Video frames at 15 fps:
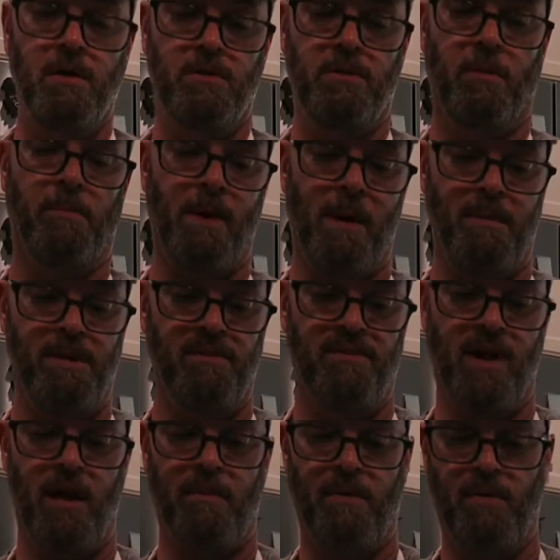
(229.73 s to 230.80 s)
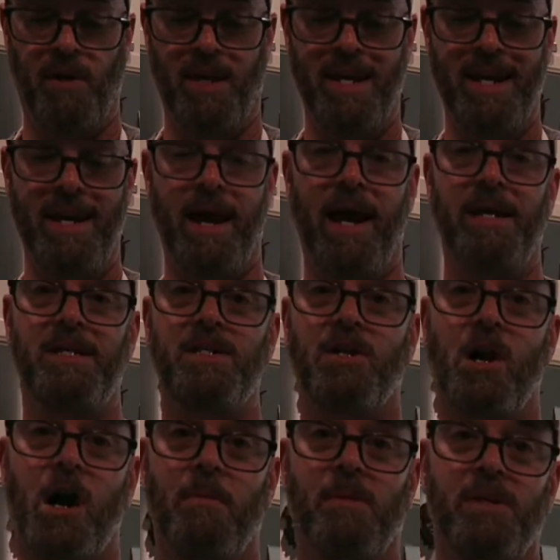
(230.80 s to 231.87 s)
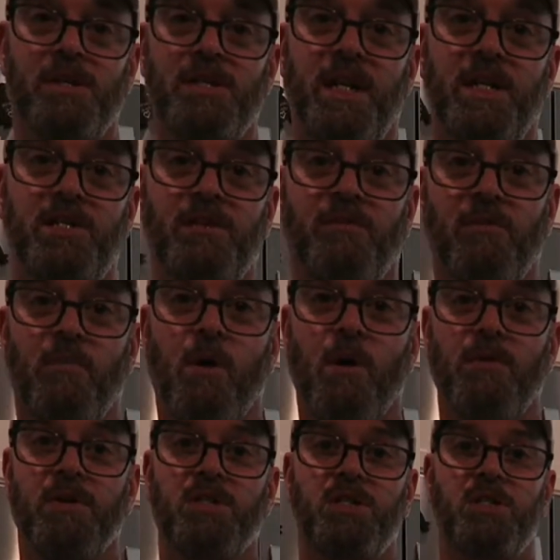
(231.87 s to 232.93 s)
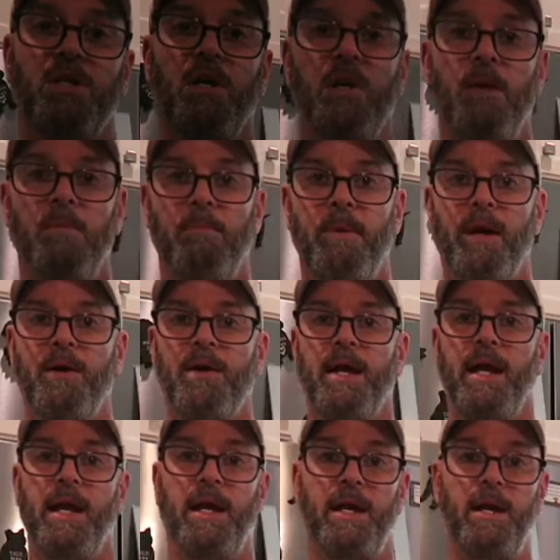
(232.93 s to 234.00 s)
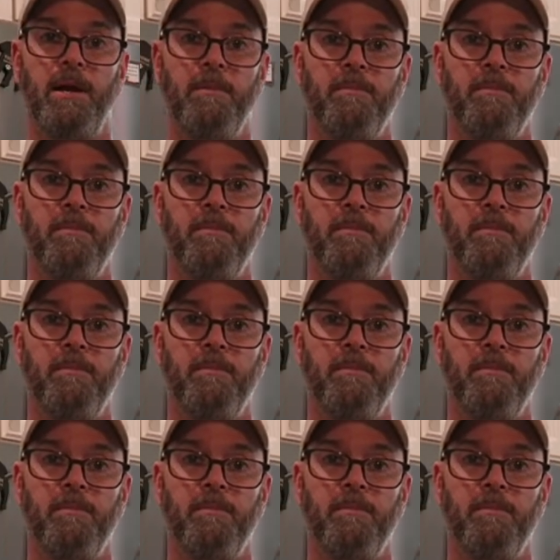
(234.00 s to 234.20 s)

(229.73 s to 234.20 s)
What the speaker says: They'll probably develop a really nice caramelization from all this marinade.